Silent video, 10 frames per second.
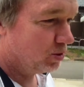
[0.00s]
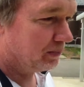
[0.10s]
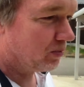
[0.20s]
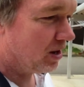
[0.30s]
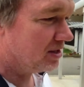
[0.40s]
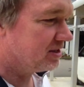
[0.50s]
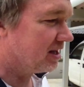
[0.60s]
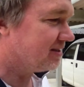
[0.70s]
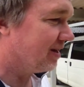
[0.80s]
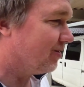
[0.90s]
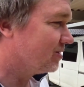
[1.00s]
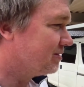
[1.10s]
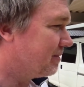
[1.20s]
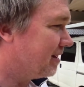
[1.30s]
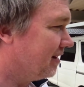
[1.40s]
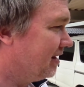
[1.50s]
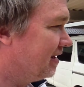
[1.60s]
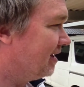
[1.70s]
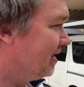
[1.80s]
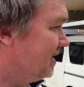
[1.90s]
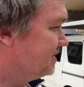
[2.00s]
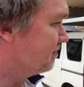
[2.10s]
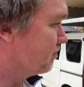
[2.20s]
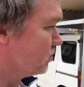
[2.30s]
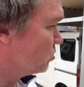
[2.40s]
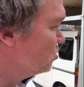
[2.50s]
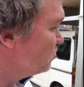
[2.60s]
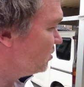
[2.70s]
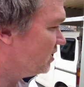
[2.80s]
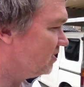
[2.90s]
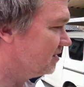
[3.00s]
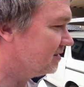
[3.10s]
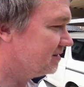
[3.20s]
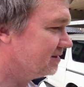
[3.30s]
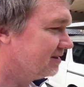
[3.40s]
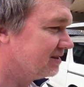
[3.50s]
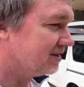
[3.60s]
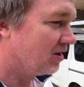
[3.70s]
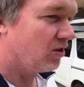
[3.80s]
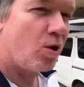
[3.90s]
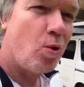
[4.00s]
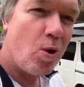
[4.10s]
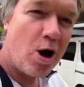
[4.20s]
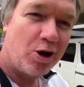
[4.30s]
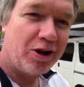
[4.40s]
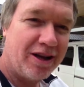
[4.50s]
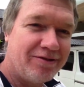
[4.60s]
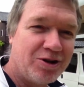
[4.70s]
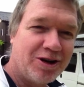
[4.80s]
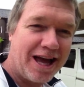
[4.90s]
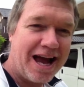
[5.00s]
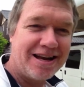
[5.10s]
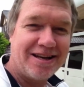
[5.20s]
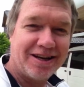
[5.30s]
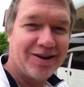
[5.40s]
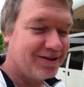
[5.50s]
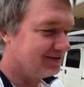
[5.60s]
projects that ultimately is improving the quality of your land here.